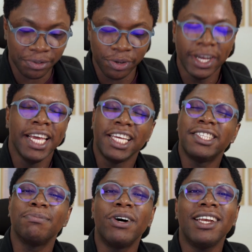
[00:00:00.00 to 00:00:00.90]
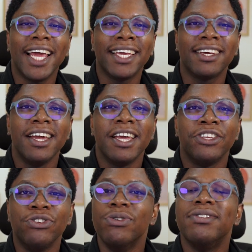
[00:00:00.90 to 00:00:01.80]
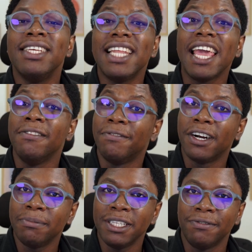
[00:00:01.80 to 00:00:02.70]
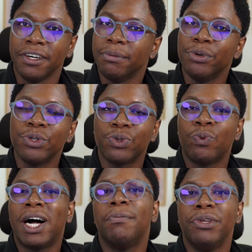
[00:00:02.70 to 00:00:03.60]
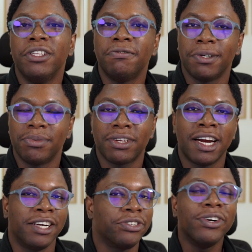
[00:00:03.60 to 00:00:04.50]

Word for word: So it's more like using environment variables while building from scratch,